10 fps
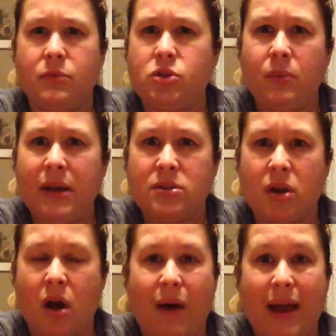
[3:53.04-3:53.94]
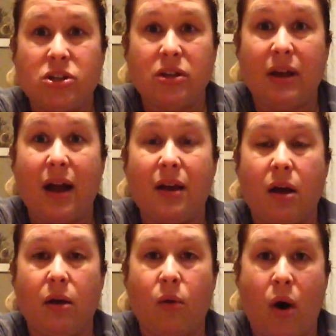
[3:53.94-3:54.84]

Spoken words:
2 weeks ago, I actually got an